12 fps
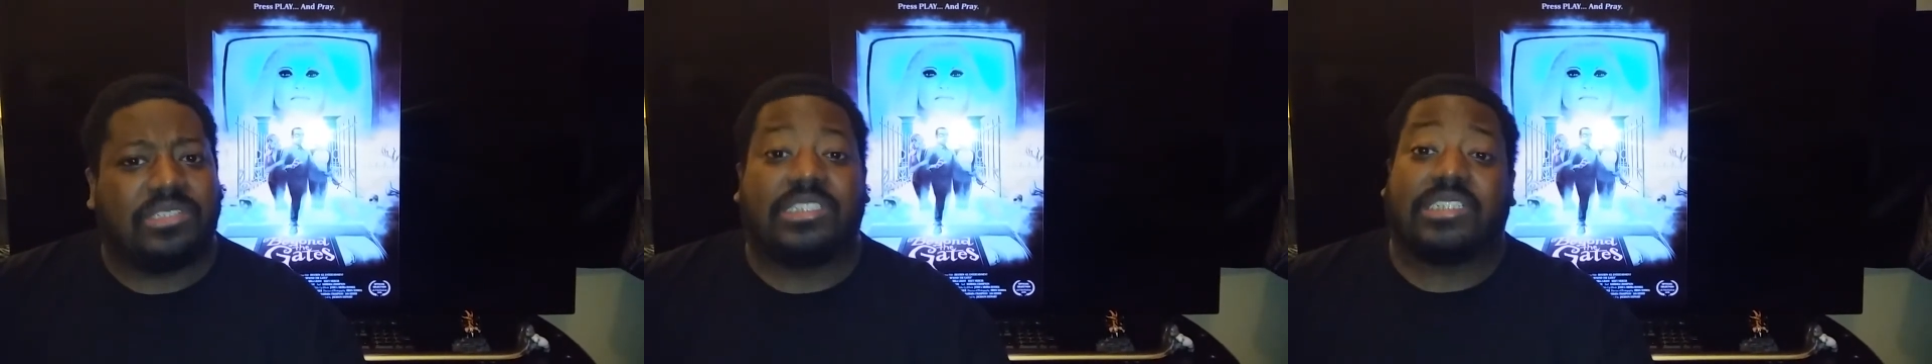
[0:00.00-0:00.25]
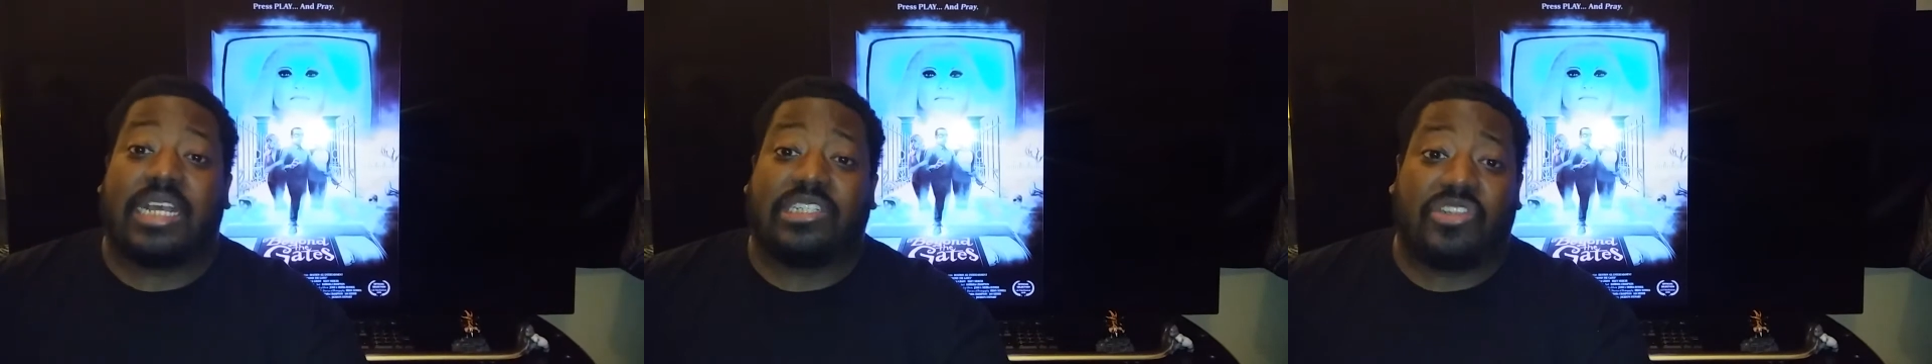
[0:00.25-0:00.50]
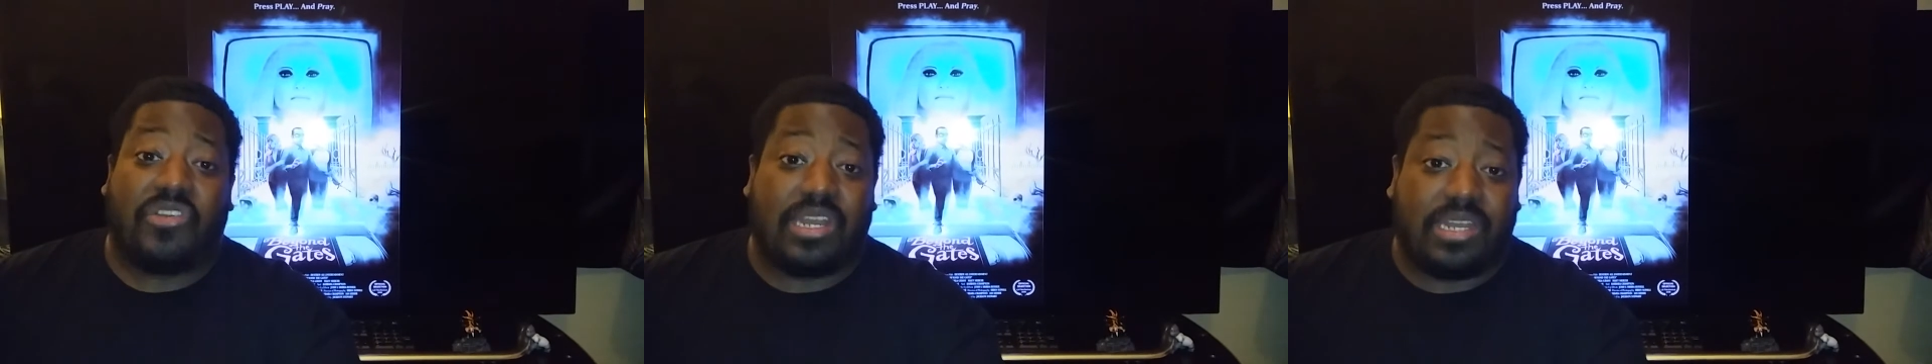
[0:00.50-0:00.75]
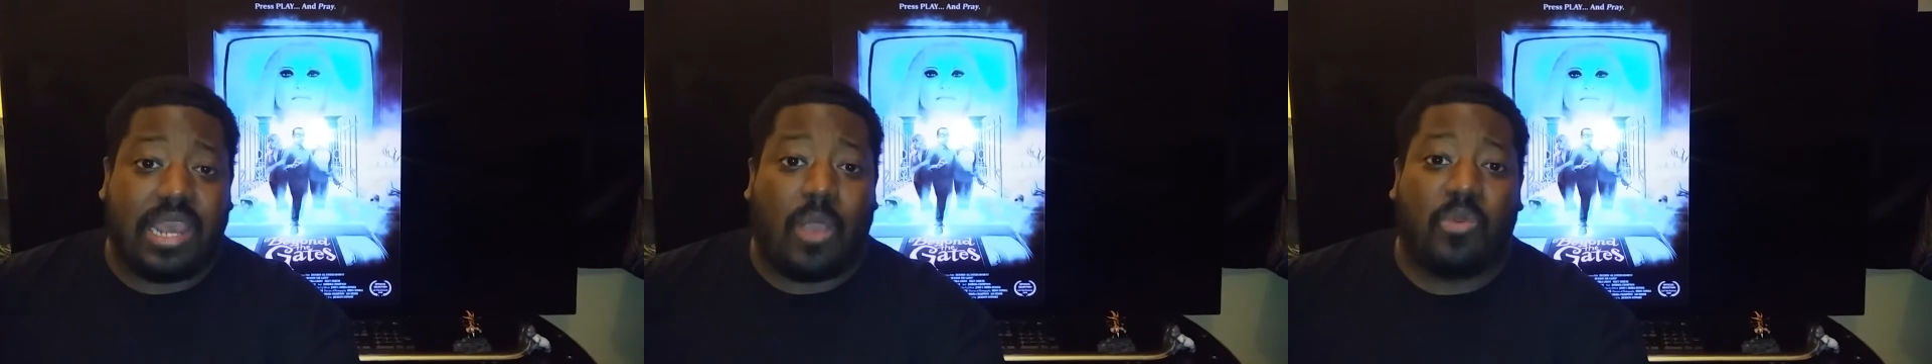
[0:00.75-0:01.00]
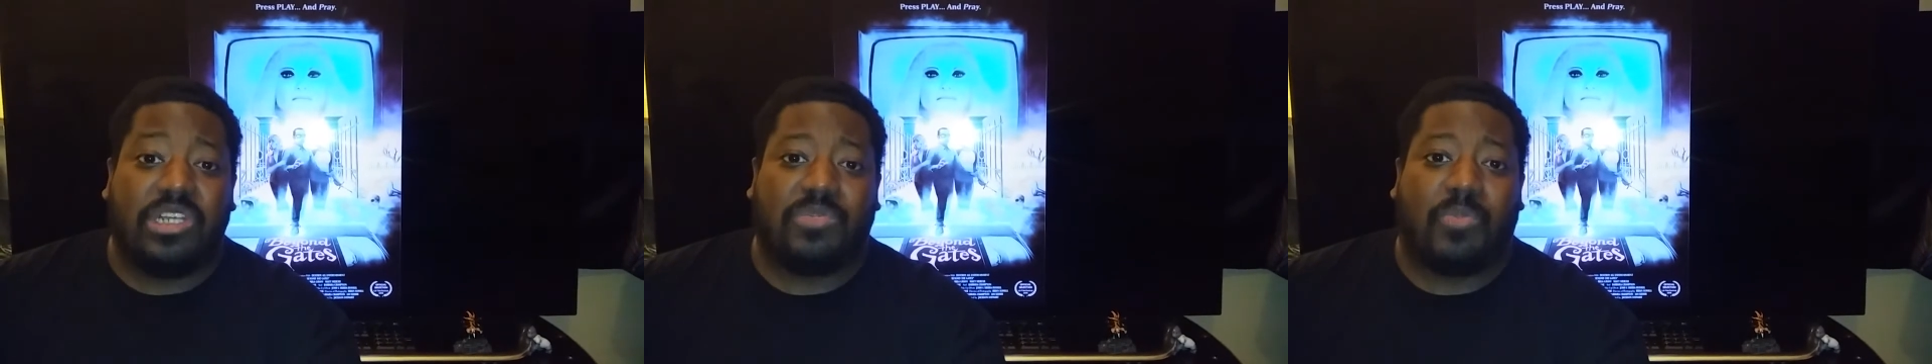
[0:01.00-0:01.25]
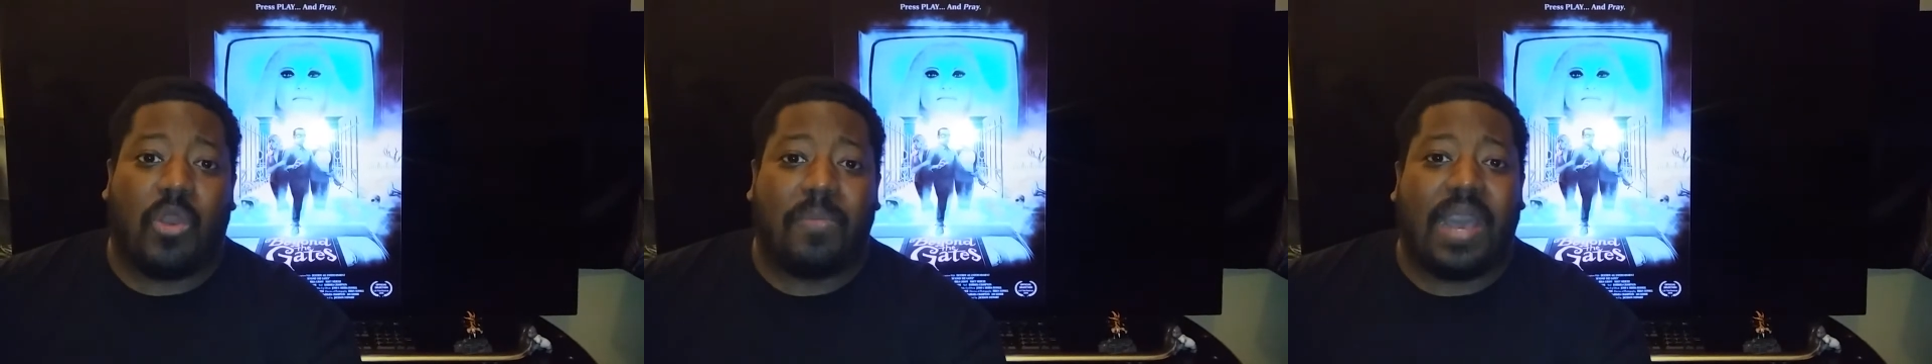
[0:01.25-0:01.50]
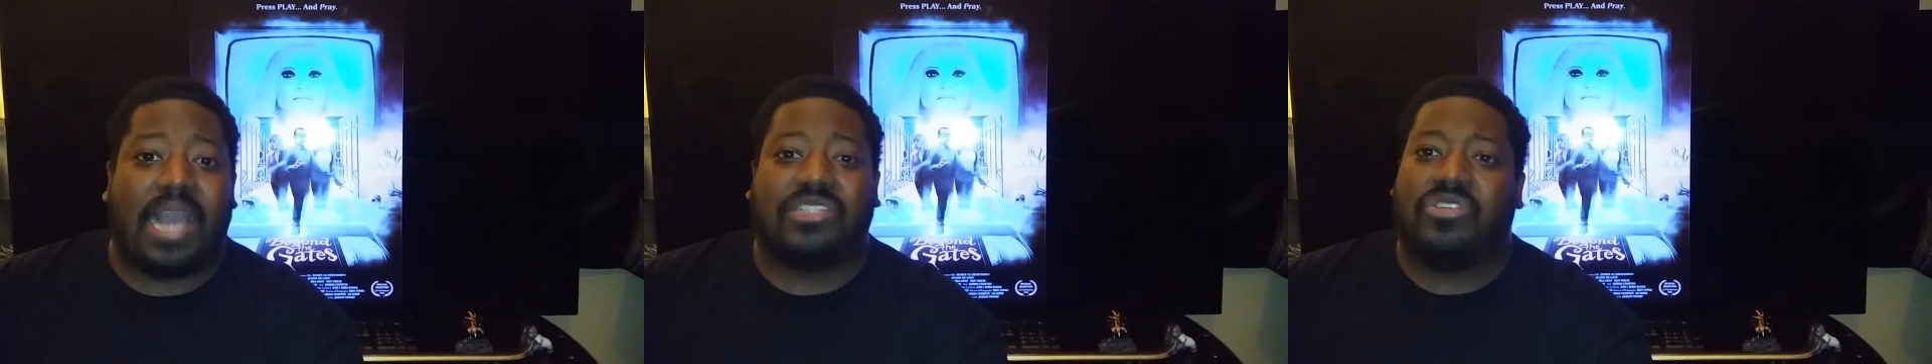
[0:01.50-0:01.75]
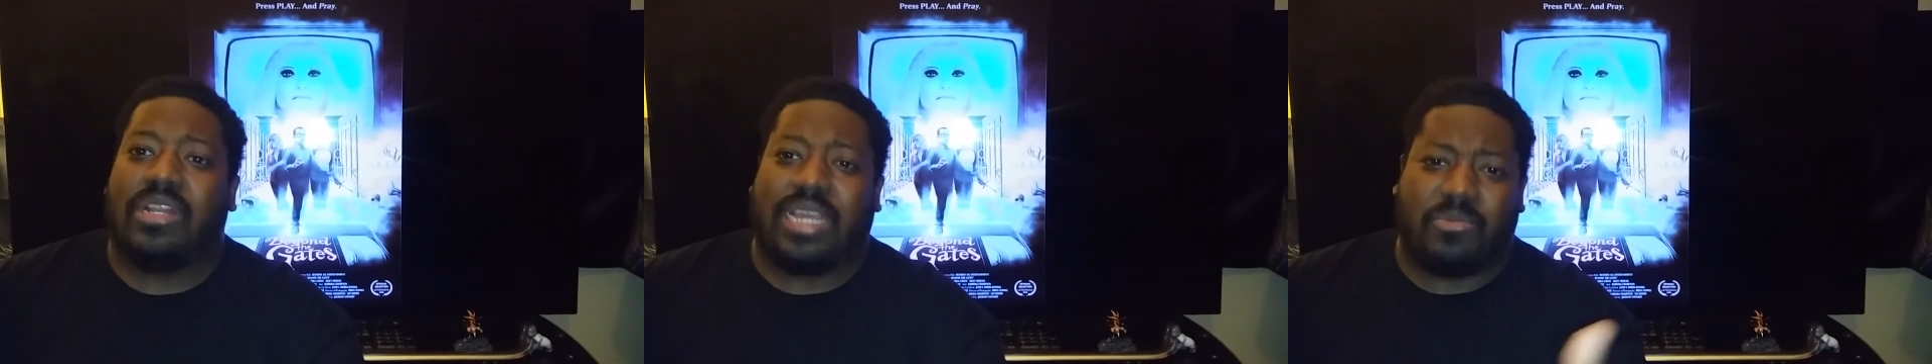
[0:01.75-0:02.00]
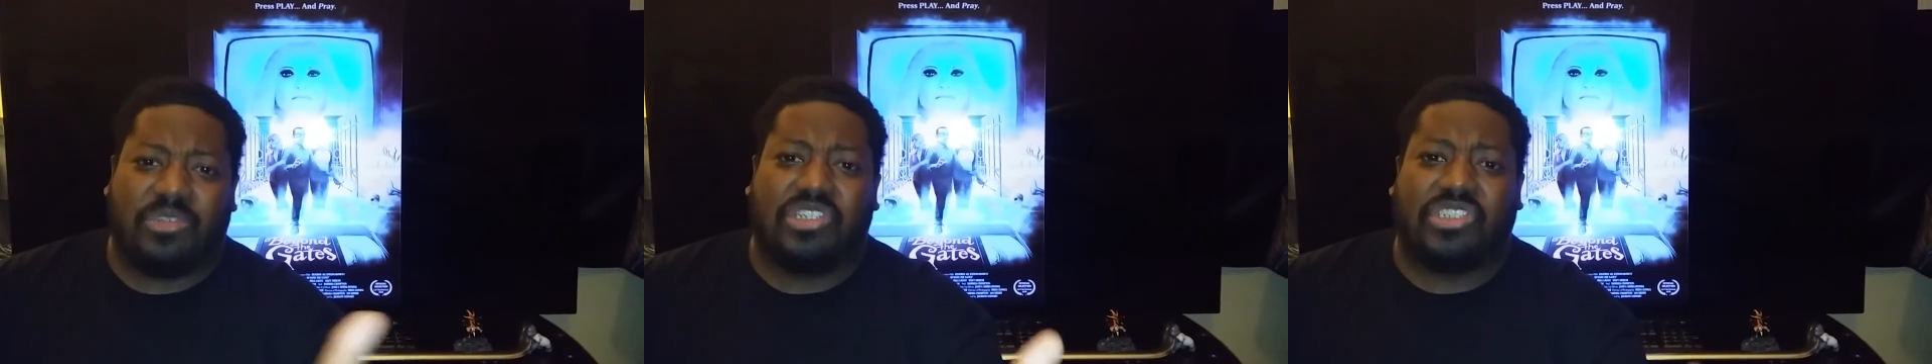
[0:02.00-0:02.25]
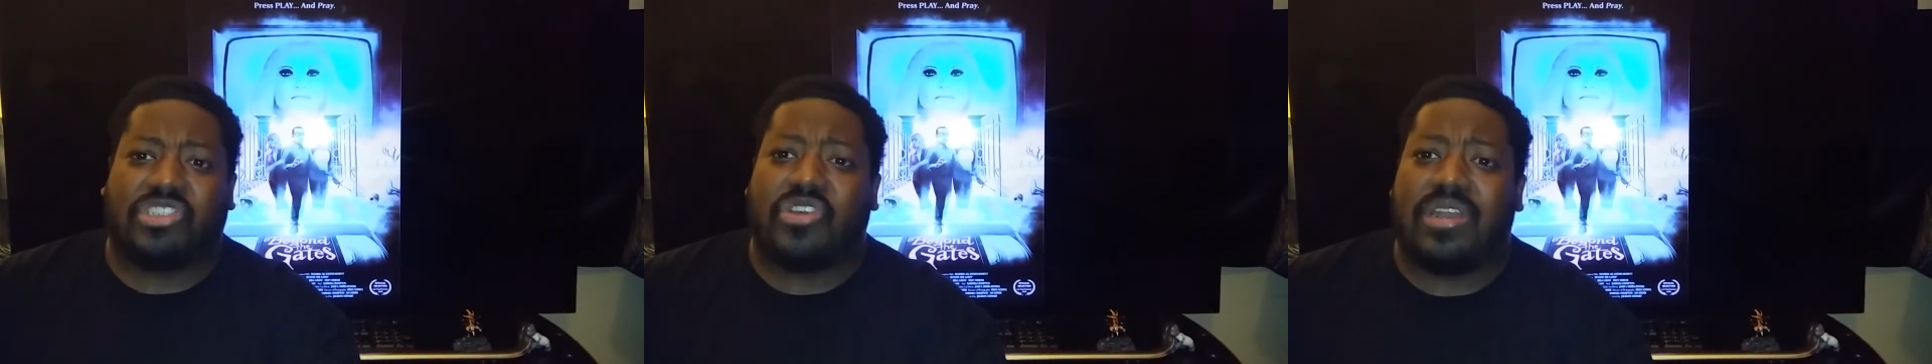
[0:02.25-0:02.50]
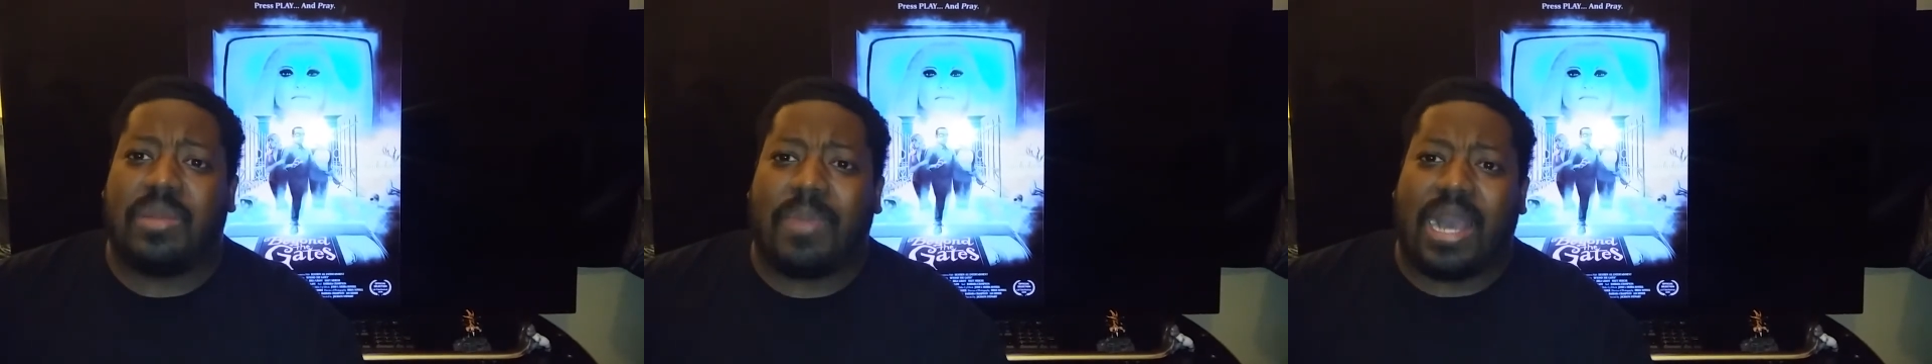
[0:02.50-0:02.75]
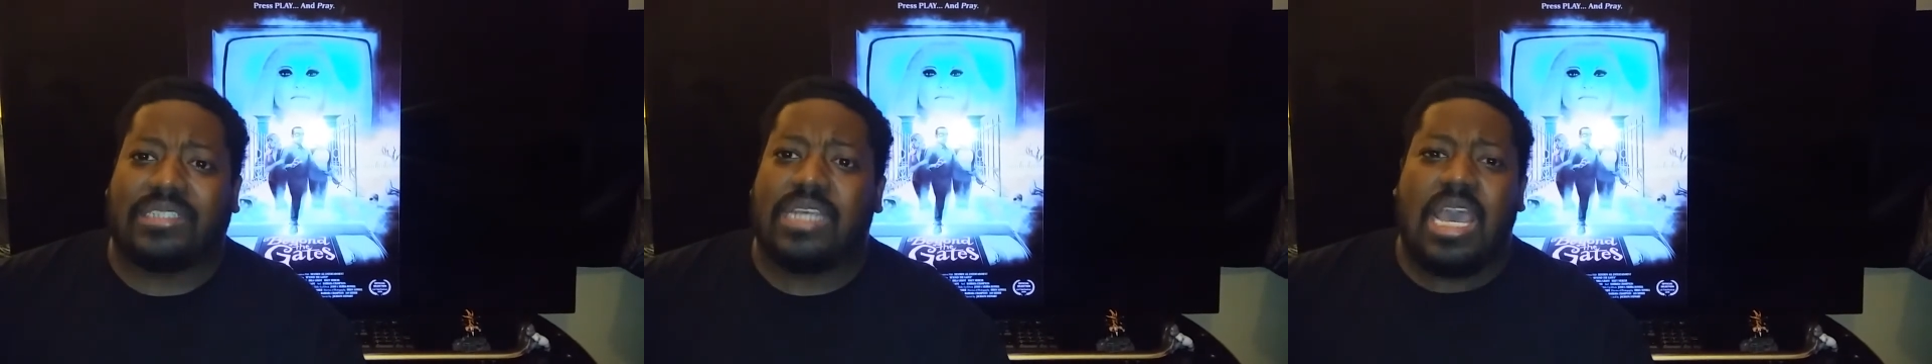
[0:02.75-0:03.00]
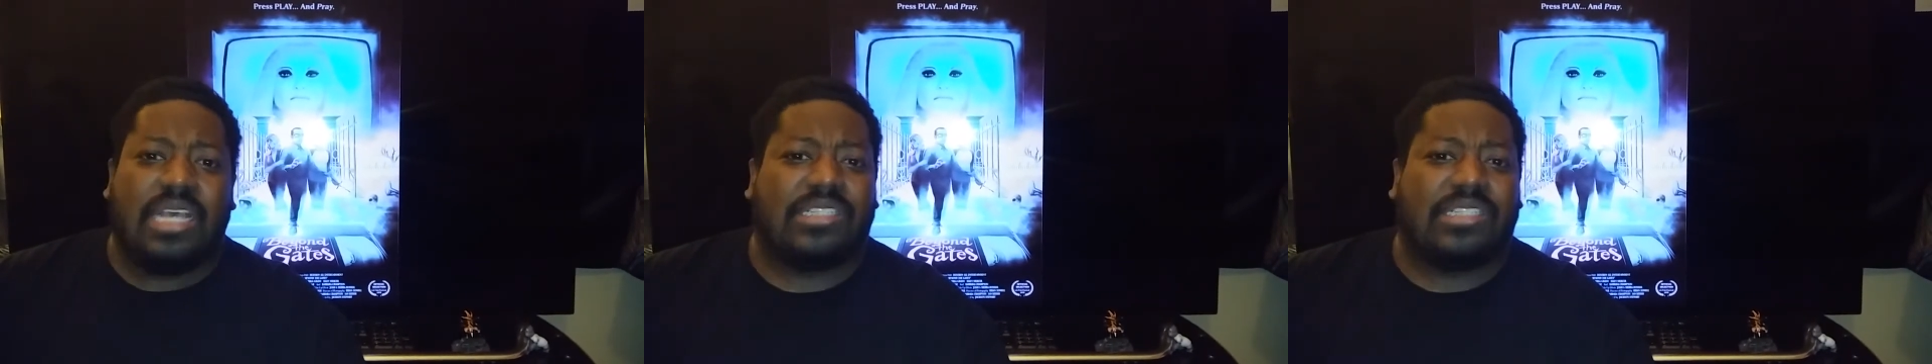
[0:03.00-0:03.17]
It's just like stirring a damn Ouija board box. You know, like when you just stir at the box.